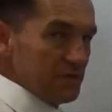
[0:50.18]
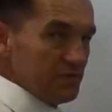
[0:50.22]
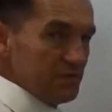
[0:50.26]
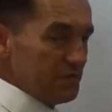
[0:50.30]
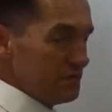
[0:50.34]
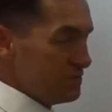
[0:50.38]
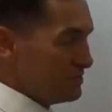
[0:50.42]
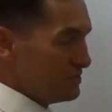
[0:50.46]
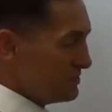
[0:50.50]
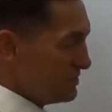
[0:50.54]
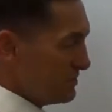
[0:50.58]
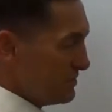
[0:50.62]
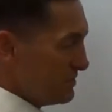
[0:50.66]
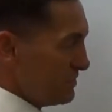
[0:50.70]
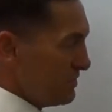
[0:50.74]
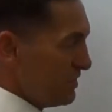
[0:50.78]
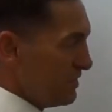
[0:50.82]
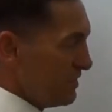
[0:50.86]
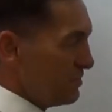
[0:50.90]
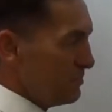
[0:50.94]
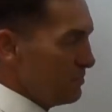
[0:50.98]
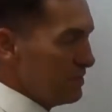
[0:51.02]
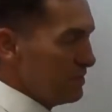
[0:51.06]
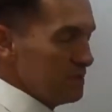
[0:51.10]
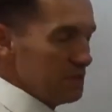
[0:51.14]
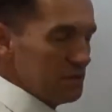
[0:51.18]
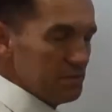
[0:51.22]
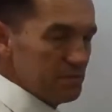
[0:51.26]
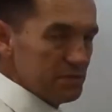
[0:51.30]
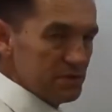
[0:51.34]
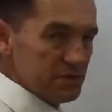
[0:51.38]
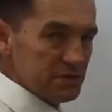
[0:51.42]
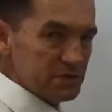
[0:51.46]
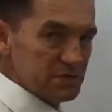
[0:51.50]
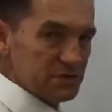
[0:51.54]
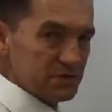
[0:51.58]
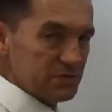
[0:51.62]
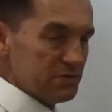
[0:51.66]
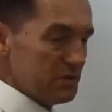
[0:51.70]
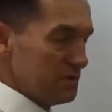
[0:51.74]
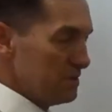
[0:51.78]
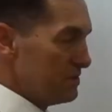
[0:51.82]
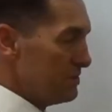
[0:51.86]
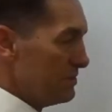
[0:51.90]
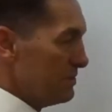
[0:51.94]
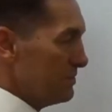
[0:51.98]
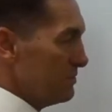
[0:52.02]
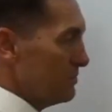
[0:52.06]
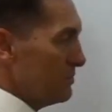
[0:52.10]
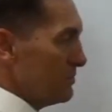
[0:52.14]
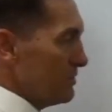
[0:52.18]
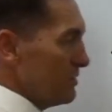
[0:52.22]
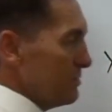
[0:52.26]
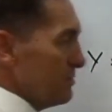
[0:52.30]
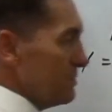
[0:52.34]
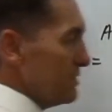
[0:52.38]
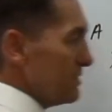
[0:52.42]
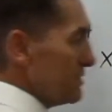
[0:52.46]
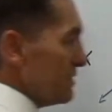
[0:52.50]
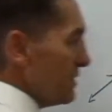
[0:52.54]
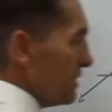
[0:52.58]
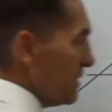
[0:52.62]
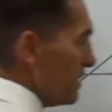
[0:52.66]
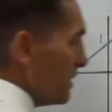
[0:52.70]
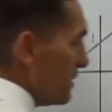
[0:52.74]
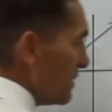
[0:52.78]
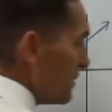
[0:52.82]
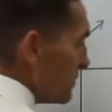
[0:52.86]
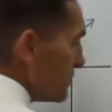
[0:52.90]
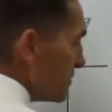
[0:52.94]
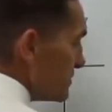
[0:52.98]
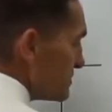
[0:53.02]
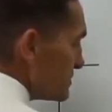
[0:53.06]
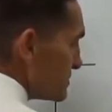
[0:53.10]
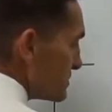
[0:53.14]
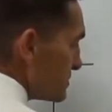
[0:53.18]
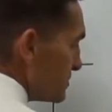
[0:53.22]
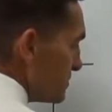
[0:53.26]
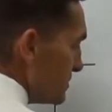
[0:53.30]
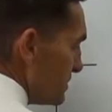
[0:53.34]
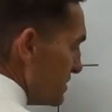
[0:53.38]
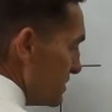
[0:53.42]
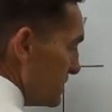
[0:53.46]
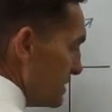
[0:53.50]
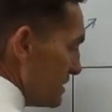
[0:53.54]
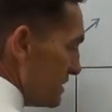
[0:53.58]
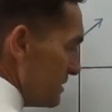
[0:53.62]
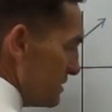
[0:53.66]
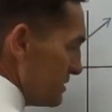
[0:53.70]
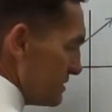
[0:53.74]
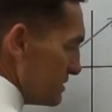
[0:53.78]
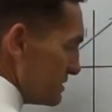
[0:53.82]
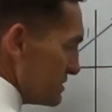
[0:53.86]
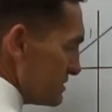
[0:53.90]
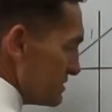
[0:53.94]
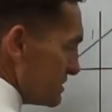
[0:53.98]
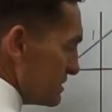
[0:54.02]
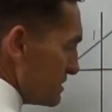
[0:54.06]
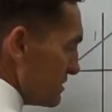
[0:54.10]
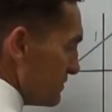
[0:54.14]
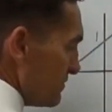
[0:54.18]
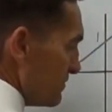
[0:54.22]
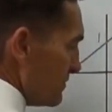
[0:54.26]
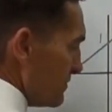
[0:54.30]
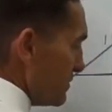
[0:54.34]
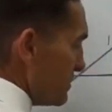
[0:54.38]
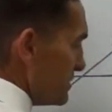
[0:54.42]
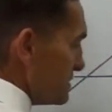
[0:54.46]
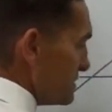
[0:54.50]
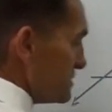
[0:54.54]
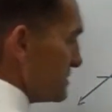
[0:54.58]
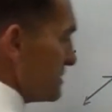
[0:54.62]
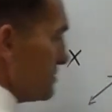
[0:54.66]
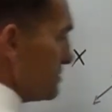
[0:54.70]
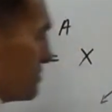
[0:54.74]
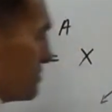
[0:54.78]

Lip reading: If you turn it the other way, there'd be a squared on the y. But the squared signifies a